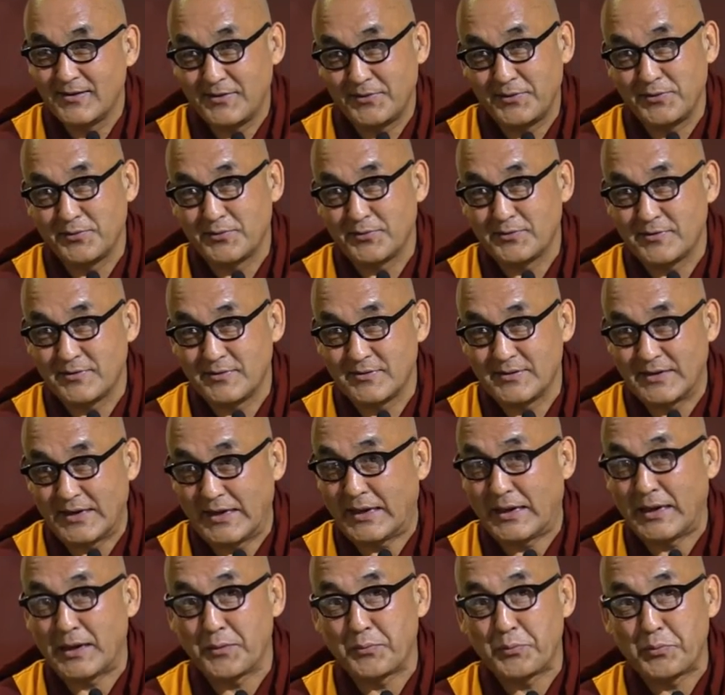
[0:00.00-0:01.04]
You know,
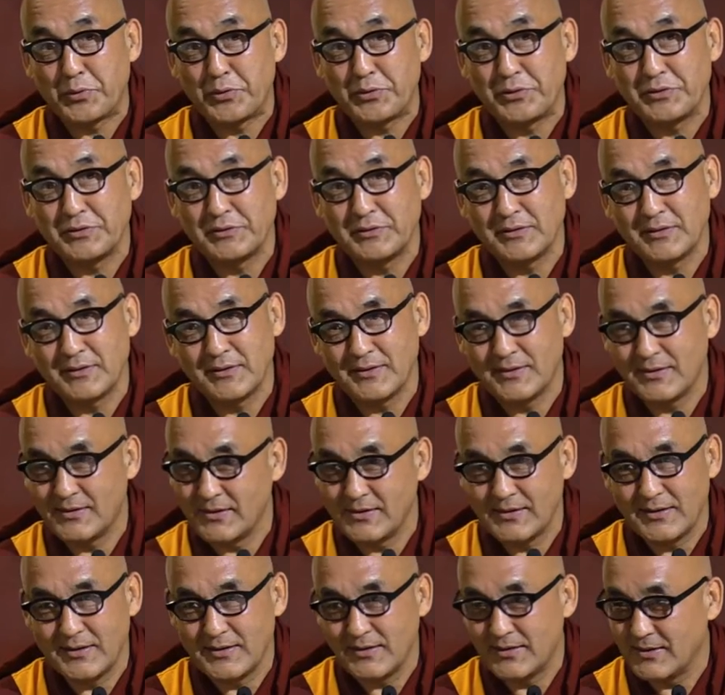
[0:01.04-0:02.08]
taking birth
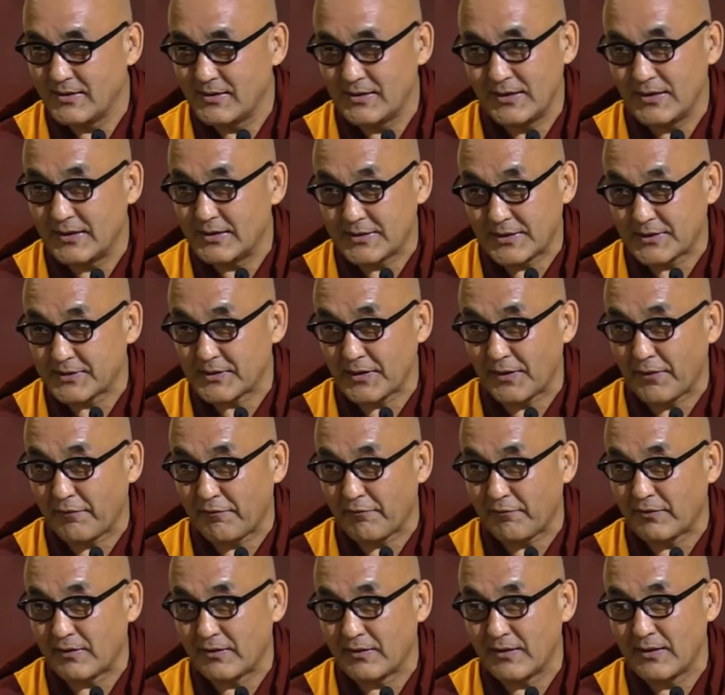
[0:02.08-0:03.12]
is a
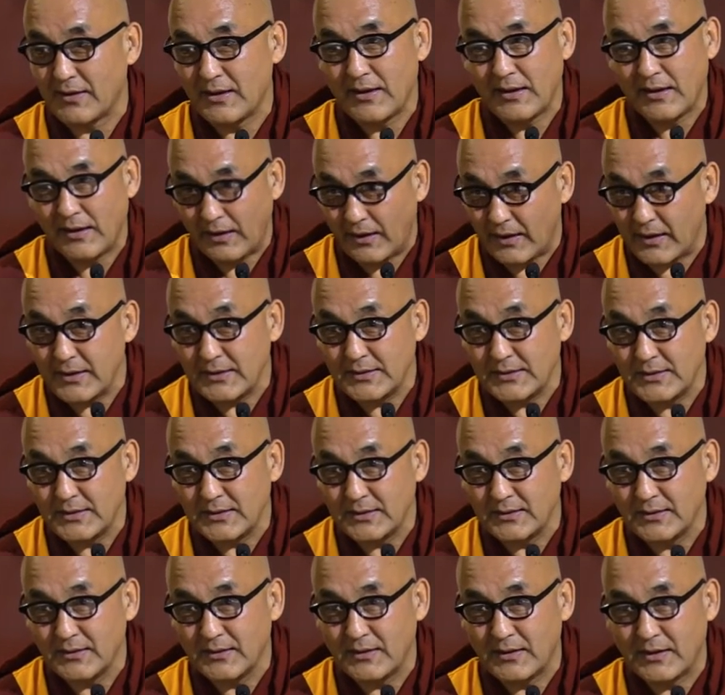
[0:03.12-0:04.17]
suffering.
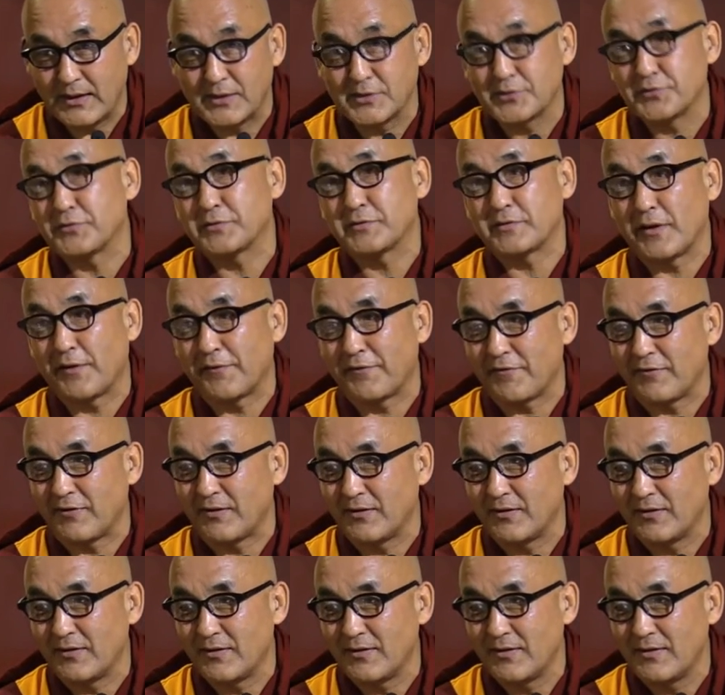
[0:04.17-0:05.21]
Aging, also
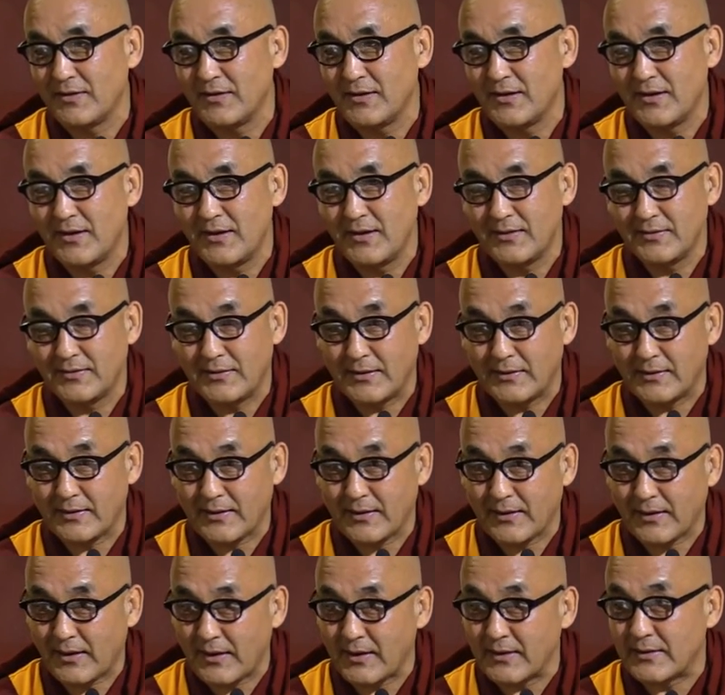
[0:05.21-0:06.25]
suffering. Then
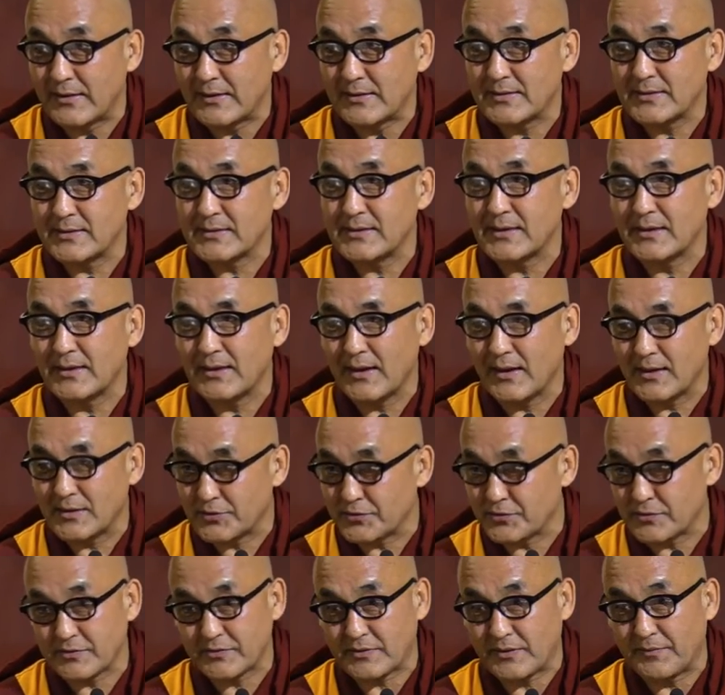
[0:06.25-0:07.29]
getting sick,
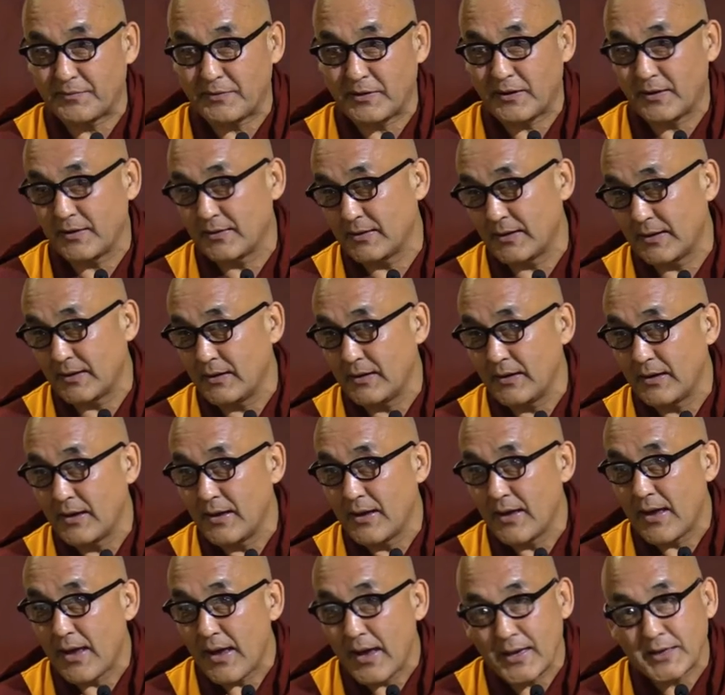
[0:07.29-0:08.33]
also suffering. And then
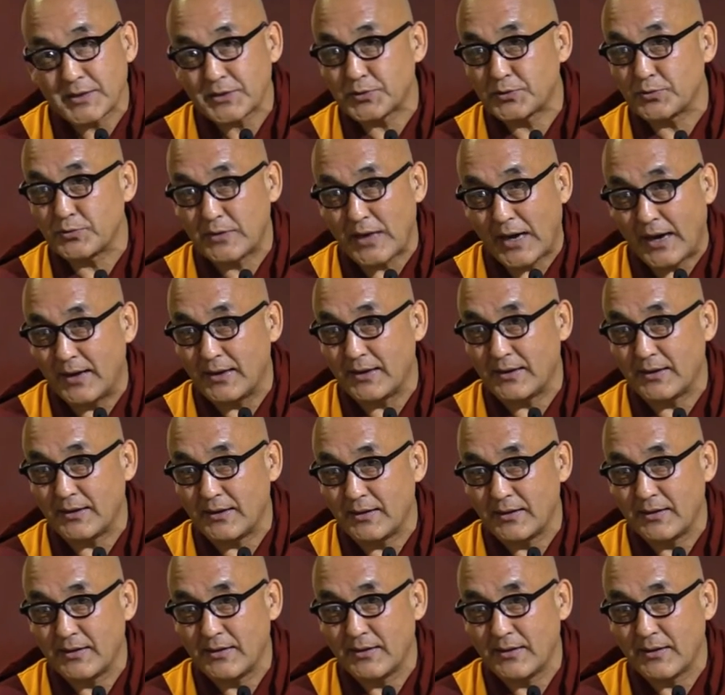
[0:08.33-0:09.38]
has to die
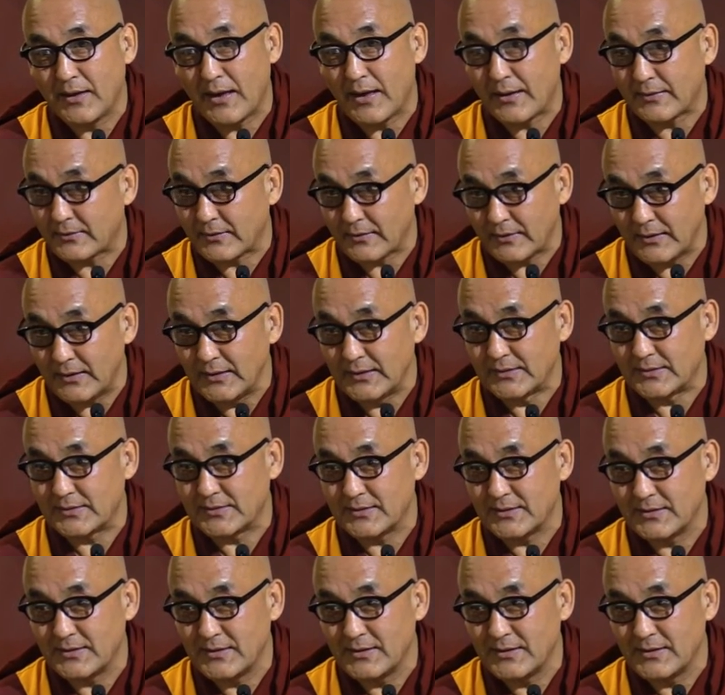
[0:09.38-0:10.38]
at the end.